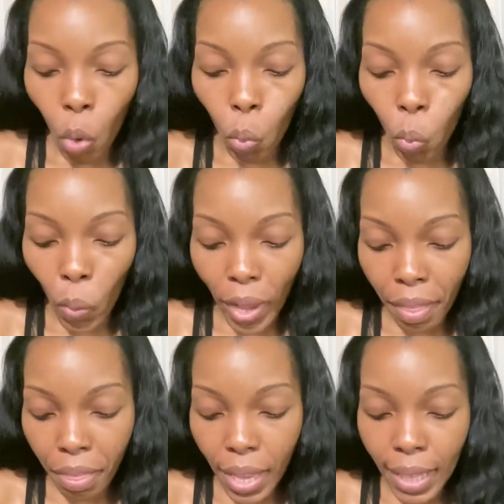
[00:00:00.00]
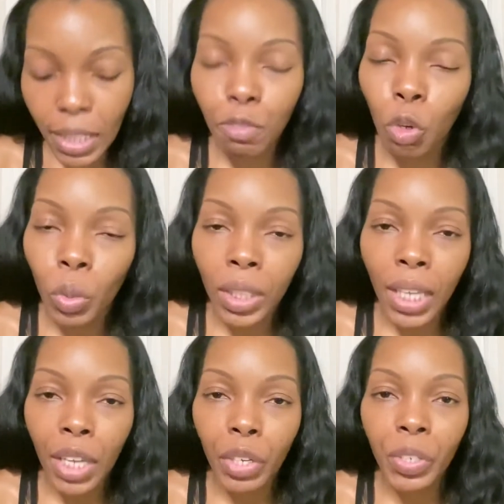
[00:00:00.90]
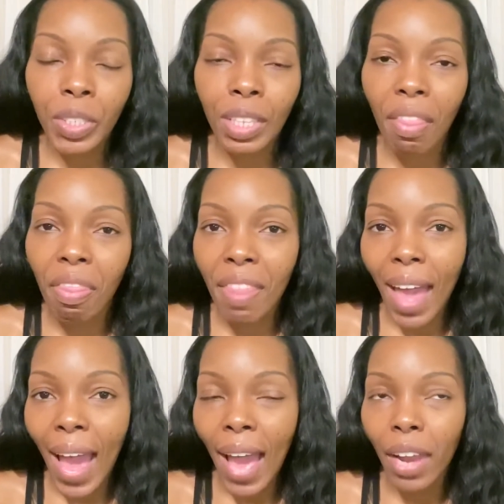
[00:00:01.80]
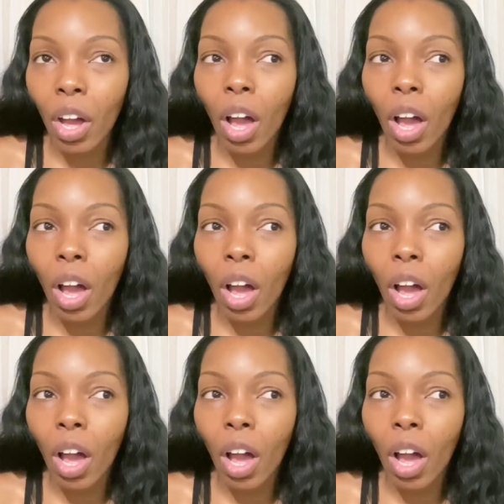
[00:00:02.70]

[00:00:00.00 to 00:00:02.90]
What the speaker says: with exfoliators that